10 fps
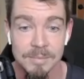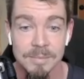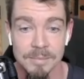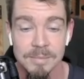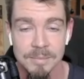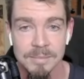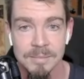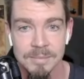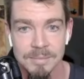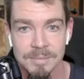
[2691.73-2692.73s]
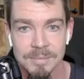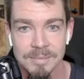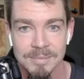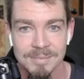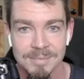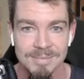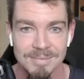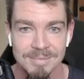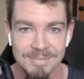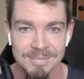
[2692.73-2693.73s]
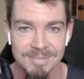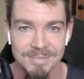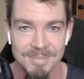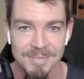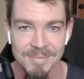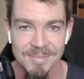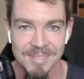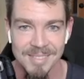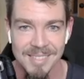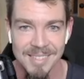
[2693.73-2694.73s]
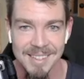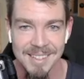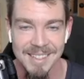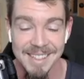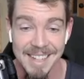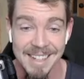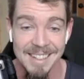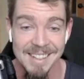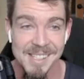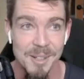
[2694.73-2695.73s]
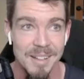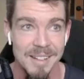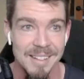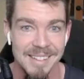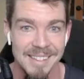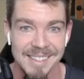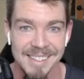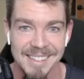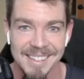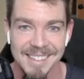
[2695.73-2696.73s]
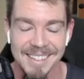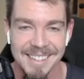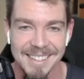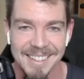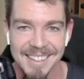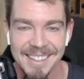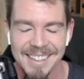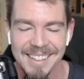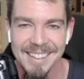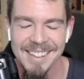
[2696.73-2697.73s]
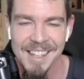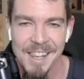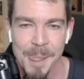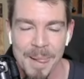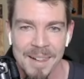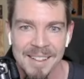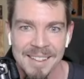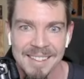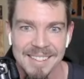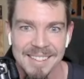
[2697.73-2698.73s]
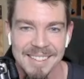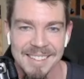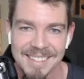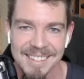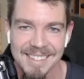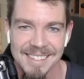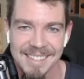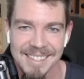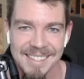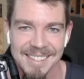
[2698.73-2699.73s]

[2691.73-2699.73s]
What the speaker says: (not speaking)